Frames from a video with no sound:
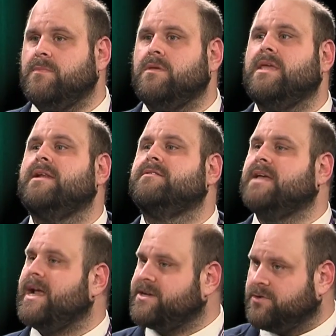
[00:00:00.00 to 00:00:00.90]
get a
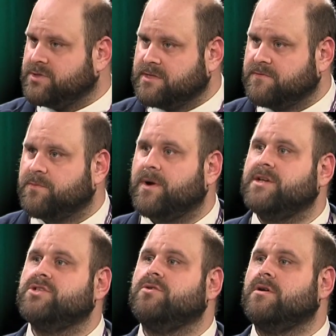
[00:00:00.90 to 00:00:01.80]
diagnosis of
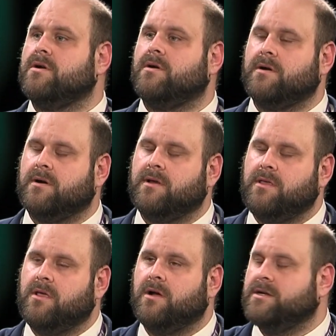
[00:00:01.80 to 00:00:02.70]
depression or
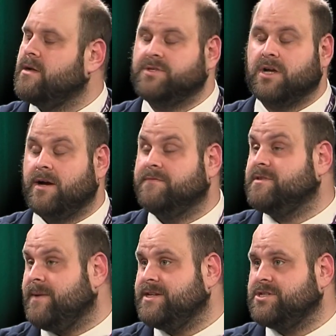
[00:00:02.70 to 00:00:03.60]
of
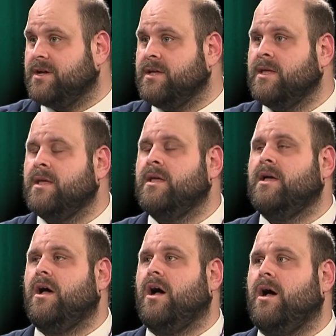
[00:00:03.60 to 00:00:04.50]
dementia,
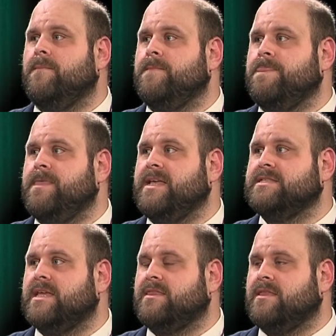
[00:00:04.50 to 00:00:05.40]

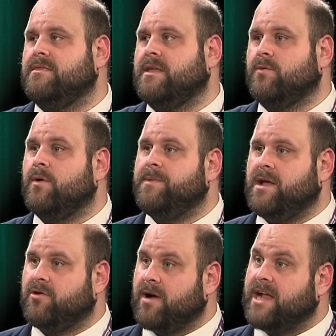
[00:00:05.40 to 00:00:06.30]
is that there will be
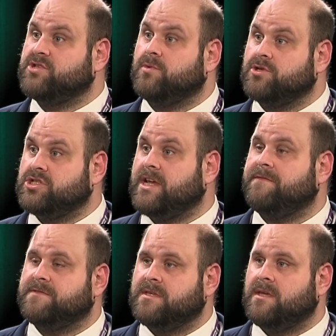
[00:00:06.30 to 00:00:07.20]
a gradual
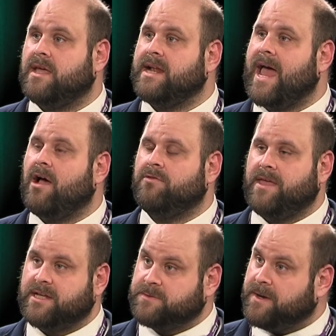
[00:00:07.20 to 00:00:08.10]
shift in how
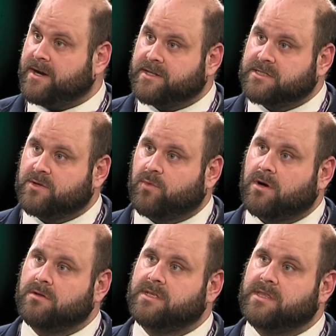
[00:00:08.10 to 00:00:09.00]
they experience the
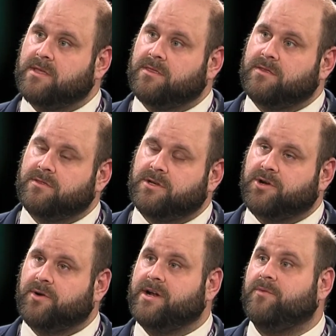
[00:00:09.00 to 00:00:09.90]
world and the
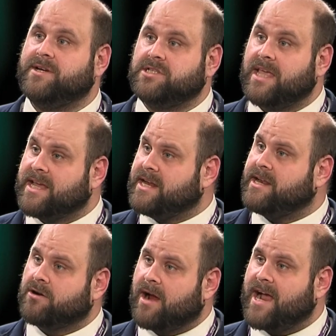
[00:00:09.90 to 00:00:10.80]
degree to which they can
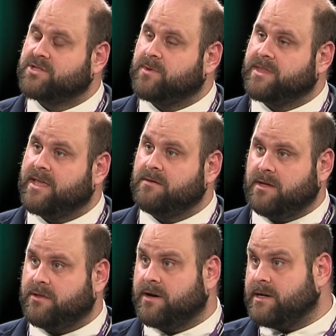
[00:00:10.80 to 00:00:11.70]
interact with it,
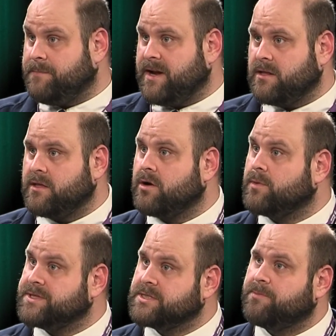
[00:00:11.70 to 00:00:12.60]
either independently or
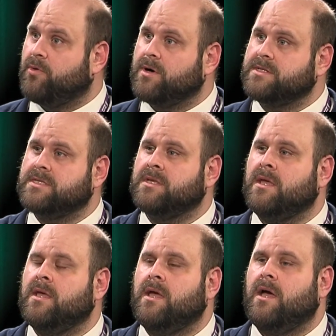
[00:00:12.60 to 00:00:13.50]
with supports.
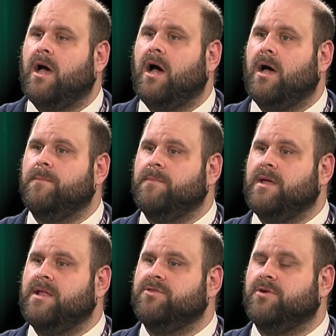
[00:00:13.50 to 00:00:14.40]

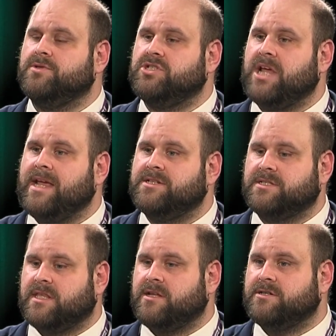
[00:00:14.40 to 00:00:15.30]
And those
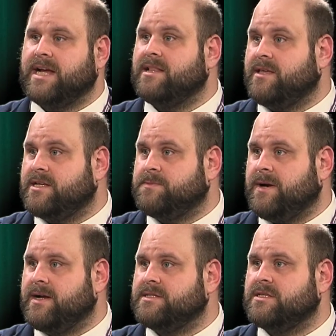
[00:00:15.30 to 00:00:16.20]
changes in their daily
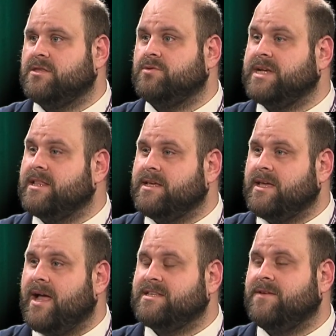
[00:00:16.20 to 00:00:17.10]
experiences and those
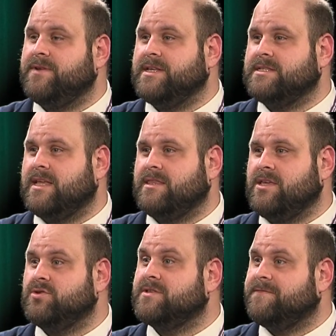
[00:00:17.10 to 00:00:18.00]
daily activities that they
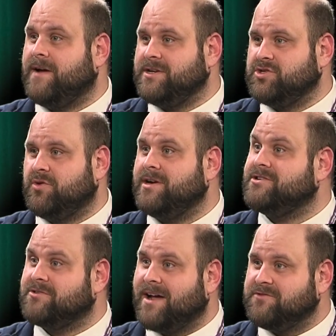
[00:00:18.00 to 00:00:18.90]
used to find joy or
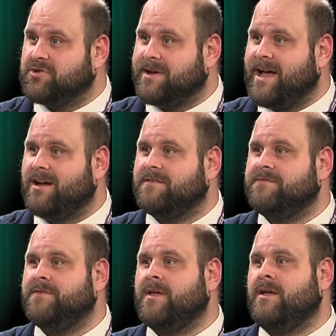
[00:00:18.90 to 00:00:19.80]
derive joy out
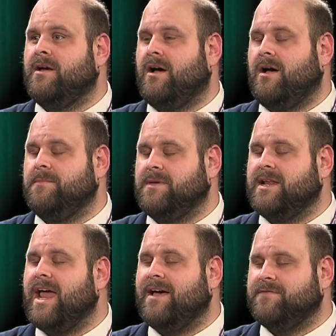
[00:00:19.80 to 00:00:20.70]
of
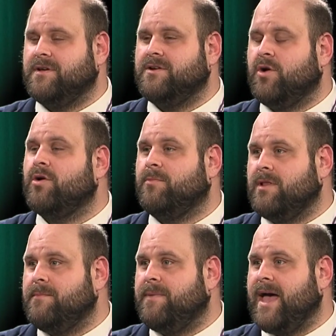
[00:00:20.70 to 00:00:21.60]
can have a
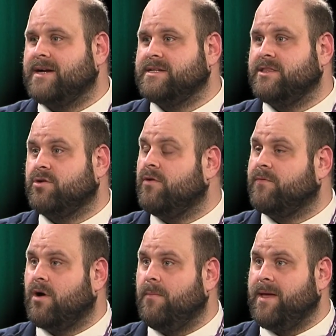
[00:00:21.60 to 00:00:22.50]
notable impact in their
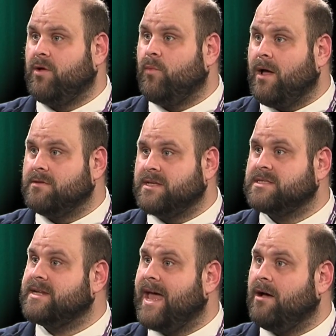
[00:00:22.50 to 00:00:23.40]
overall mental
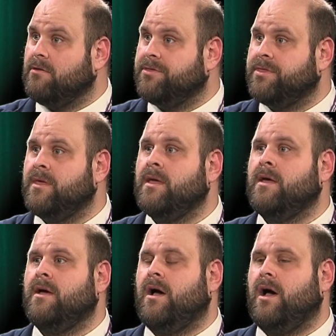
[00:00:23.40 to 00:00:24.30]
wellness and health,
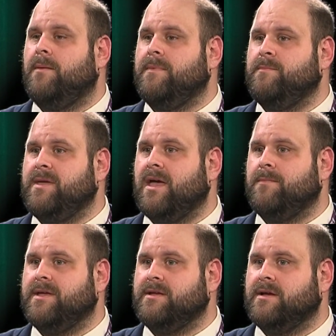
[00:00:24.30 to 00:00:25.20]
and
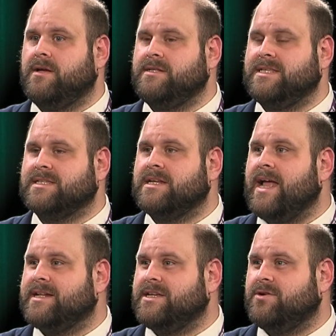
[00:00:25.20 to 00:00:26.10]
becoming
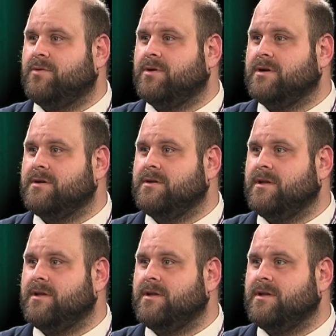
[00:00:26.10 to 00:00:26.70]
disconnected or